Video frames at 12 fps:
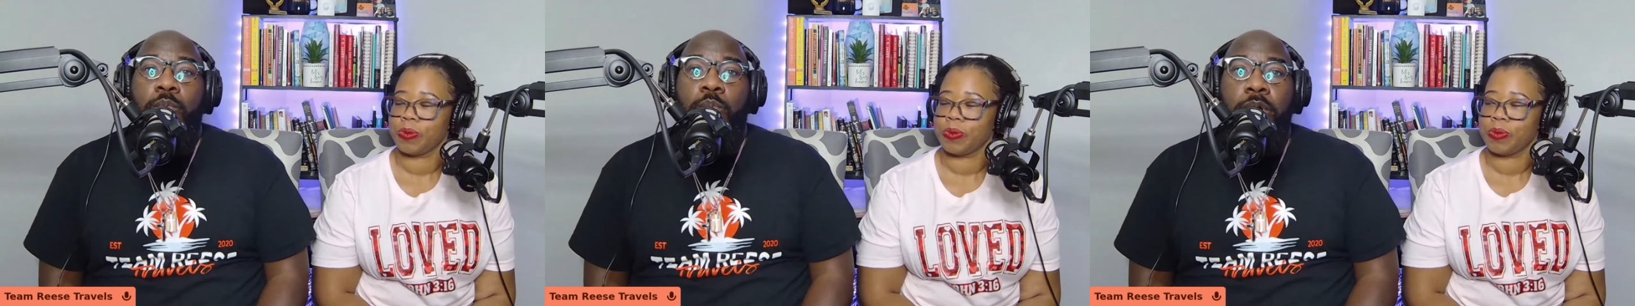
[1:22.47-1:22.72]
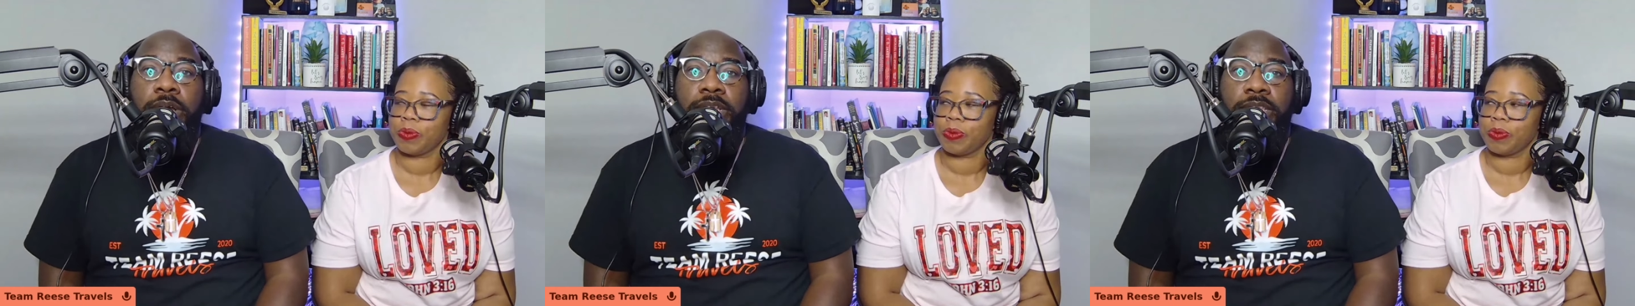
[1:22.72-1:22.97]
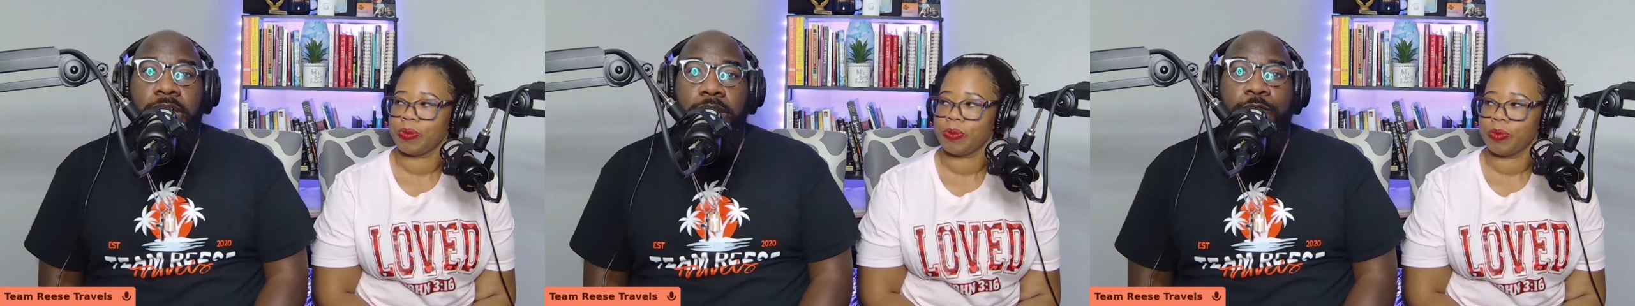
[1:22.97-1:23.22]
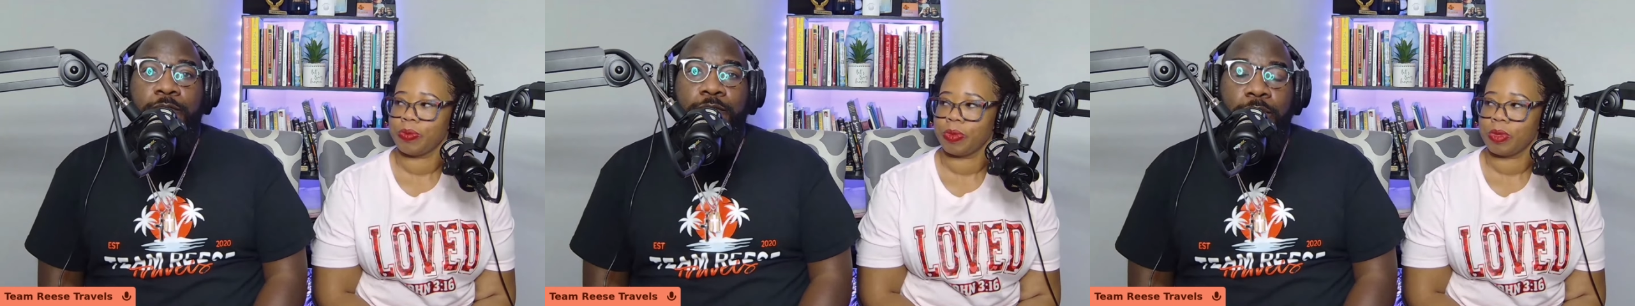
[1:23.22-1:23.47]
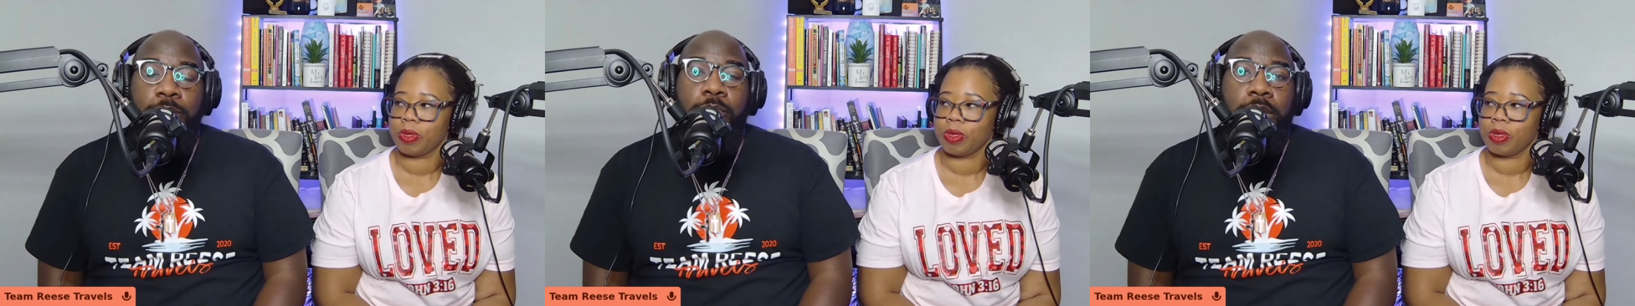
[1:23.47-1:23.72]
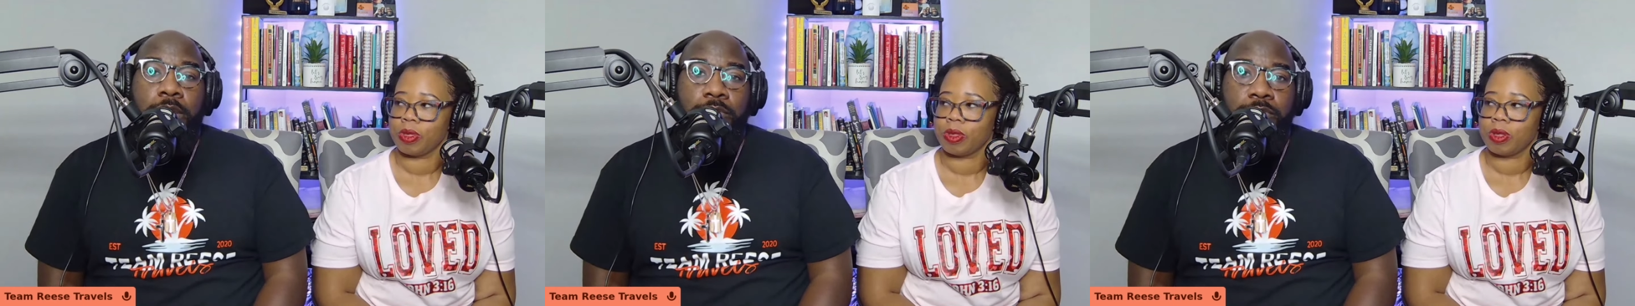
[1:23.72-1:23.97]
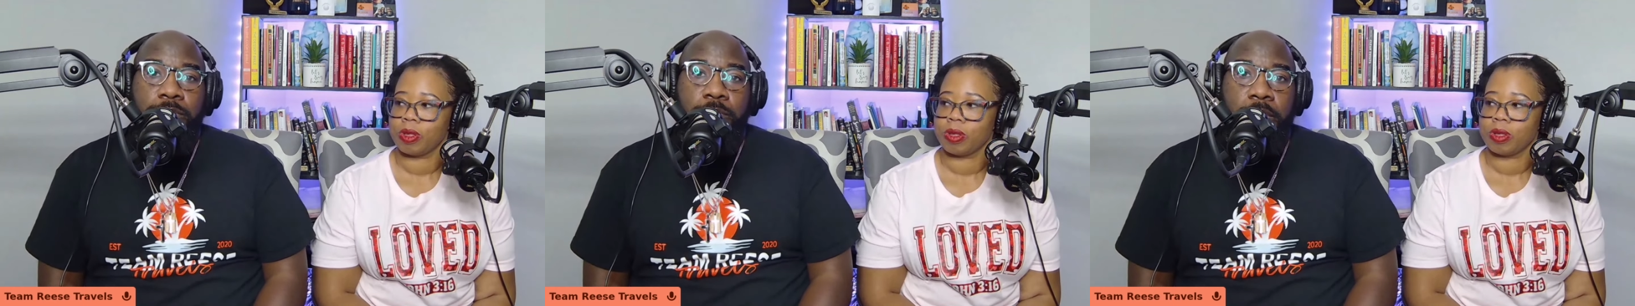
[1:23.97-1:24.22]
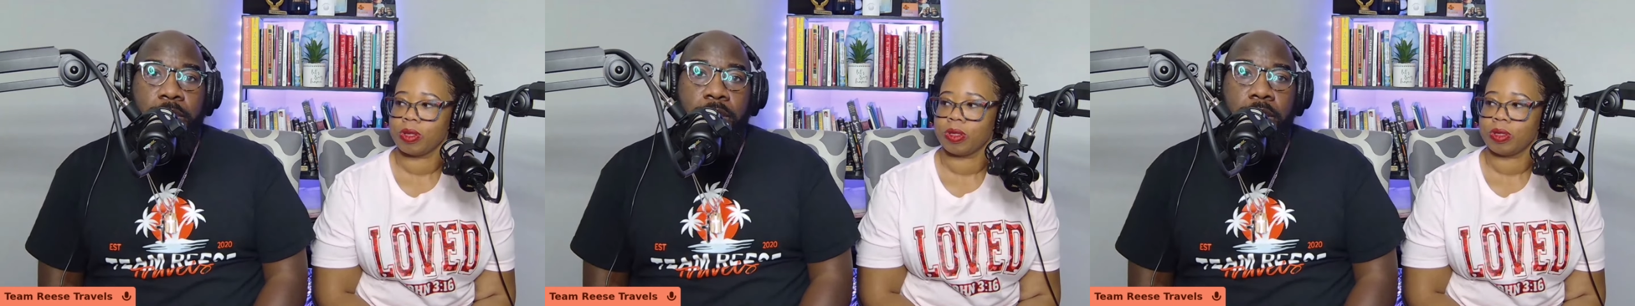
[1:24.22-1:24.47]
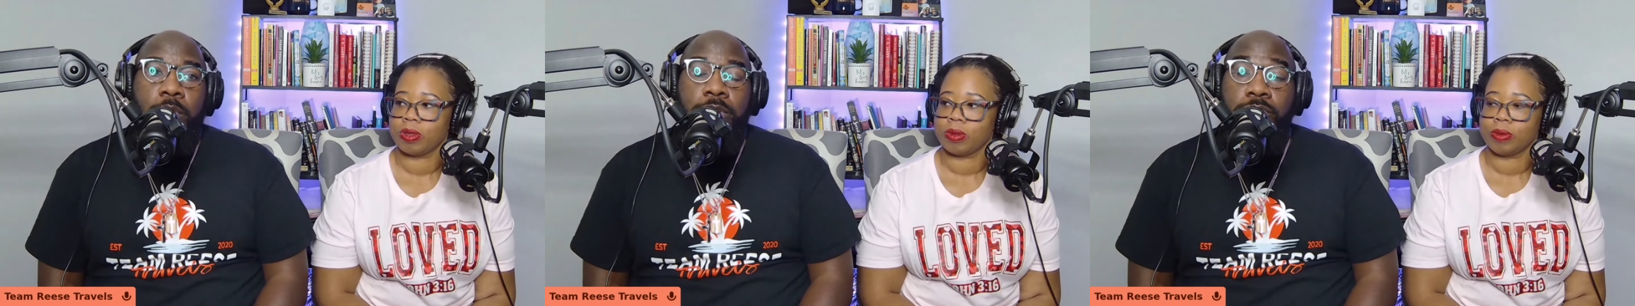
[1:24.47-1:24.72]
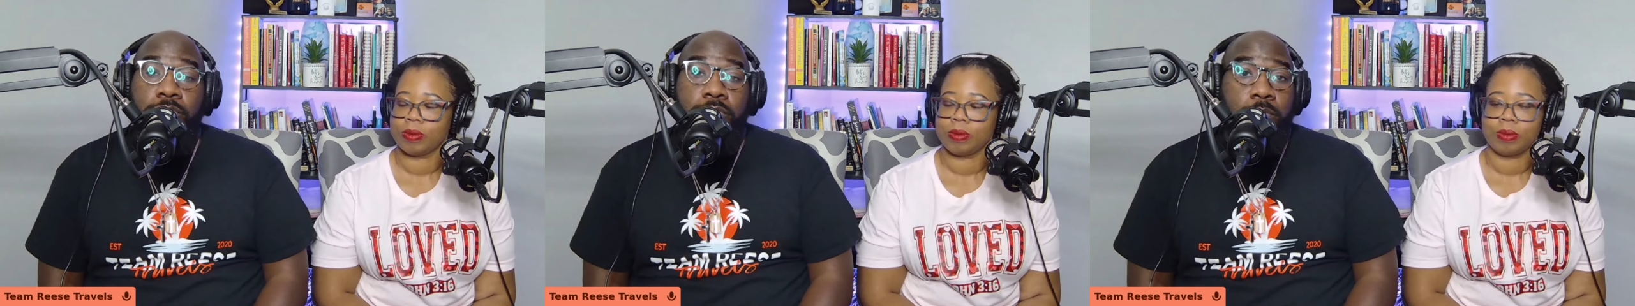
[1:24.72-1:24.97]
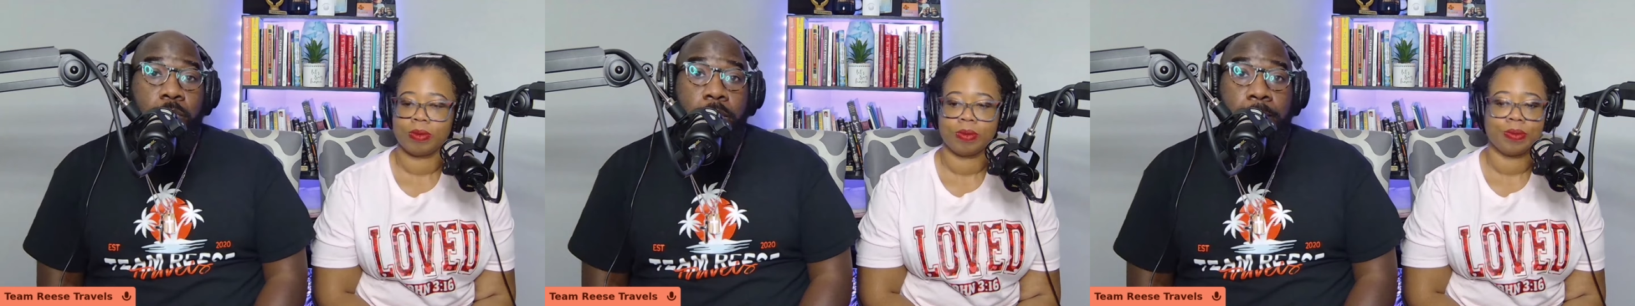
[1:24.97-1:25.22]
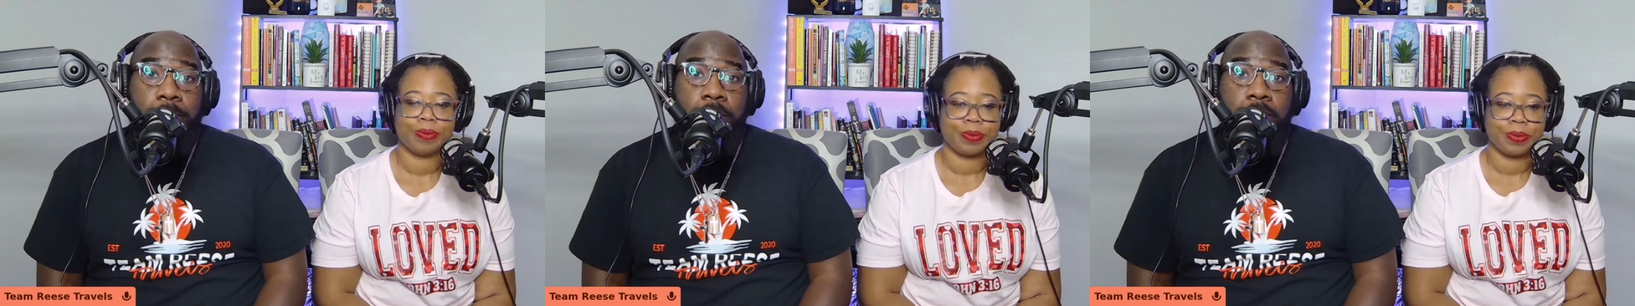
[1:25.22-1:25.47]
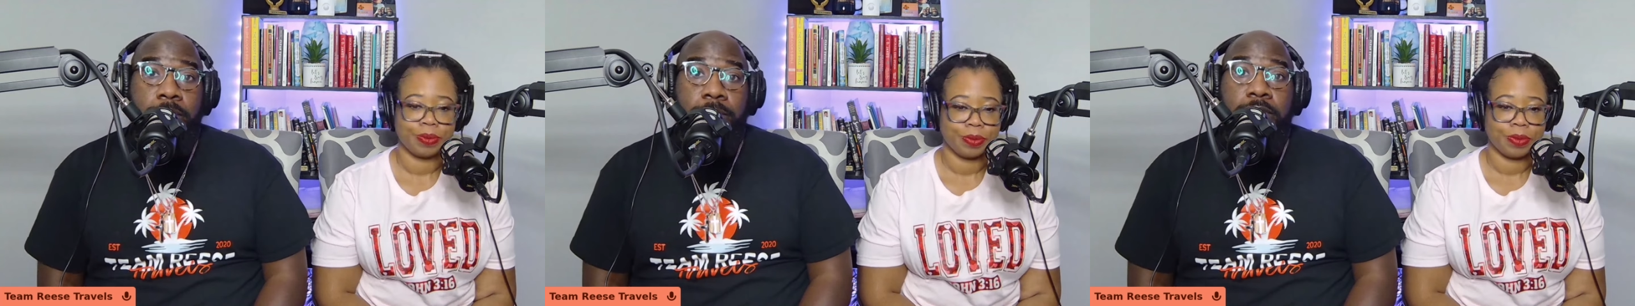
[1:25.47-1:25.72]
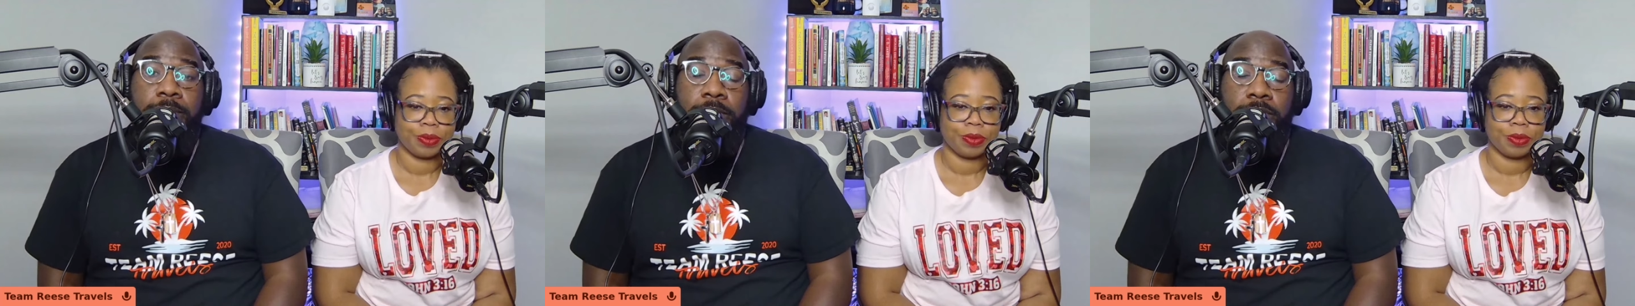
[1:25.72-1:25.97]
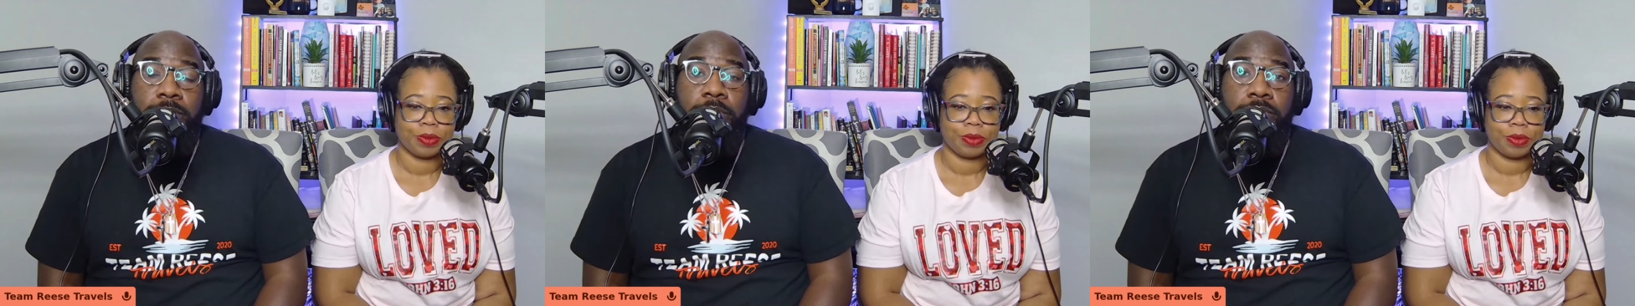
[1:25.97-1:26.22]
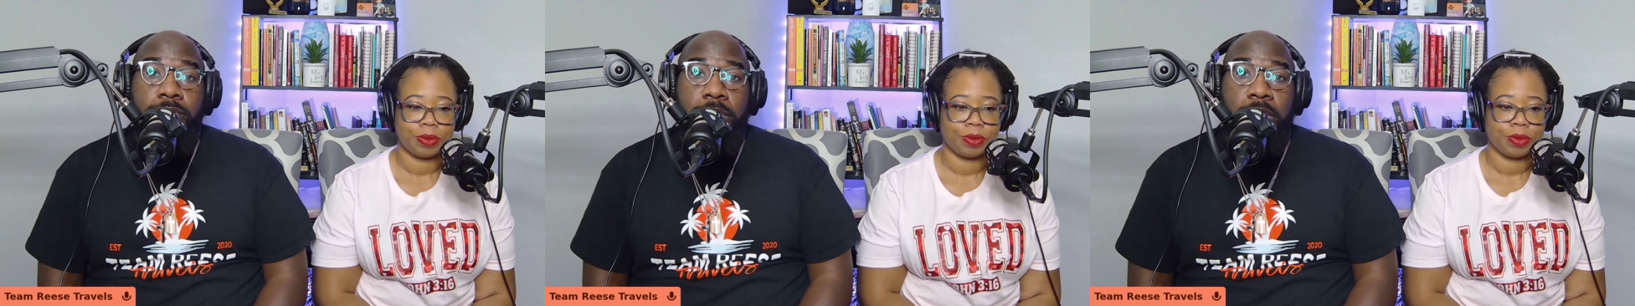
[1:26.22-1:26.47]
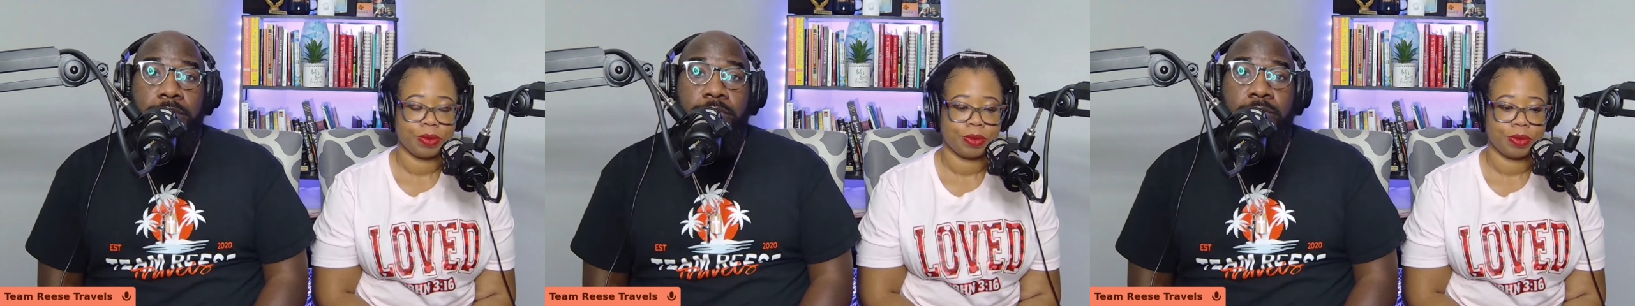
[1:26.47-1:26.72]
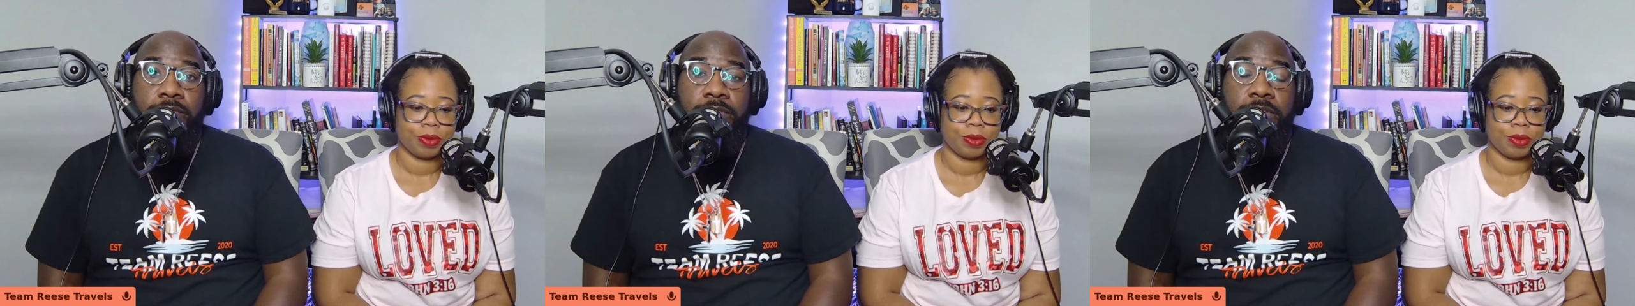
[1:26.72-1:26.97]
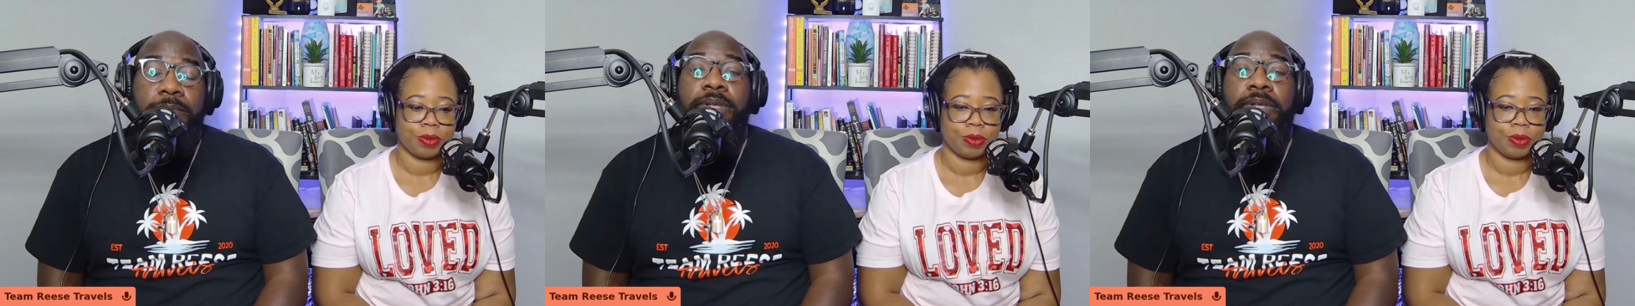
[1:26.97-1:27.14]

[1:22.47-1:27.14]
Speaker 1: what kind of footwear you should wear, what you should wear, period, but especially what you should have with your feet.